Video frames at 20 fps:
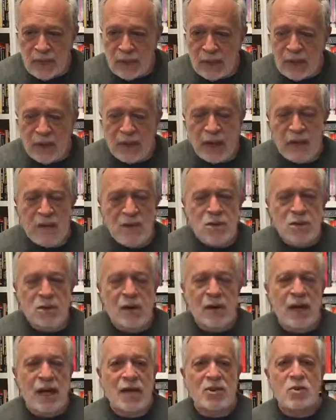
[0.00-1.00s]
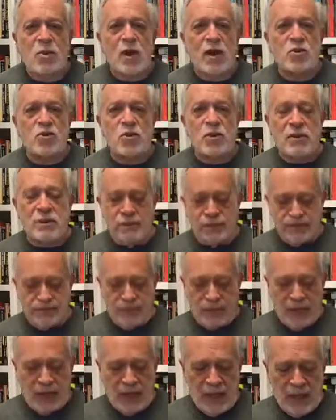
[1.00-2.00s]
Okay, this is our last question.
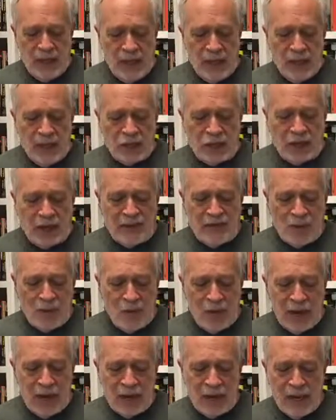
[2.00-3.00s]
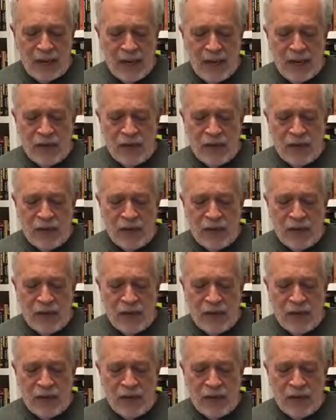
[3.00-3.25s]
Jennifer Wang,